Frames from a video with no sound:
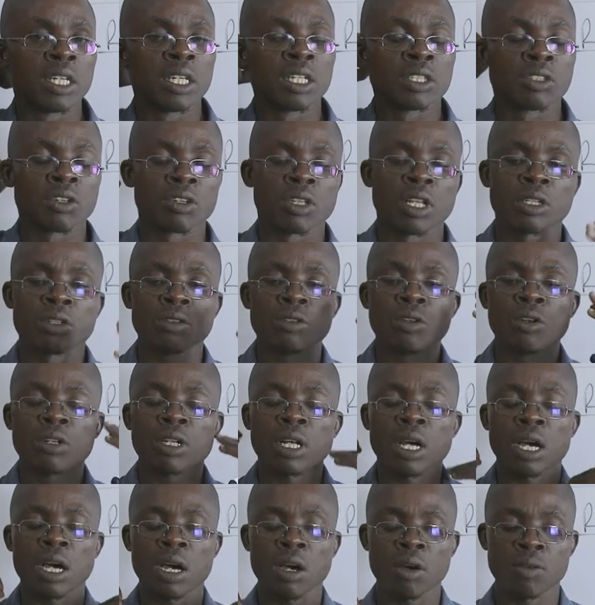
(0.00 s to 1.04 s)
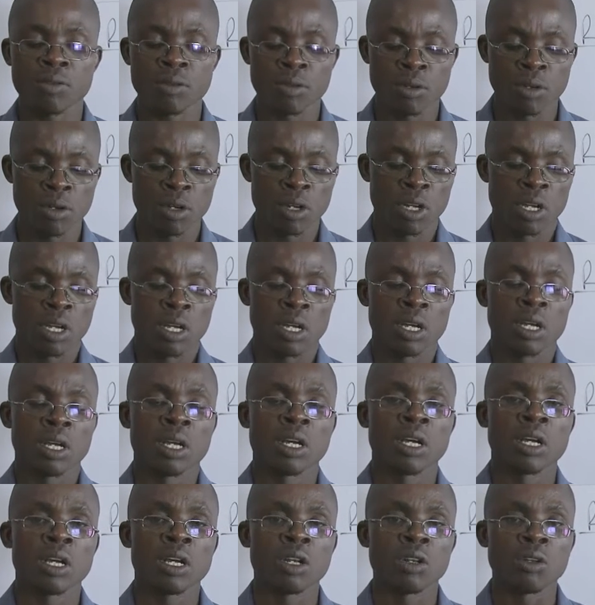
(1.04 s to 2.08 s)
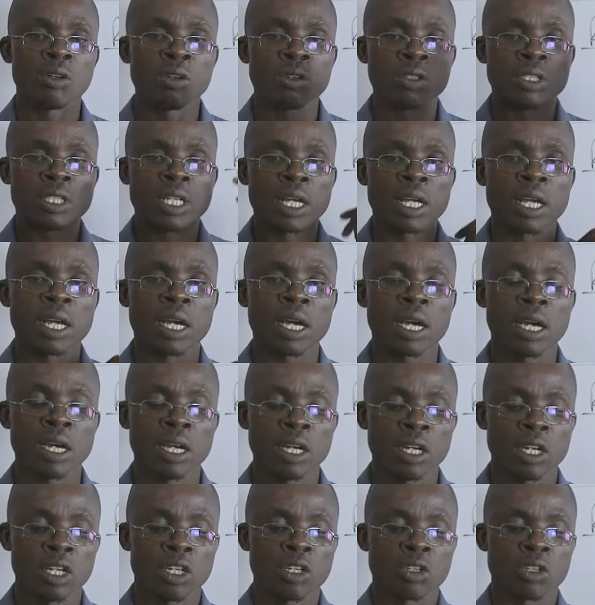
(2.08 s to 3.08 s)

so that you don't have loose hair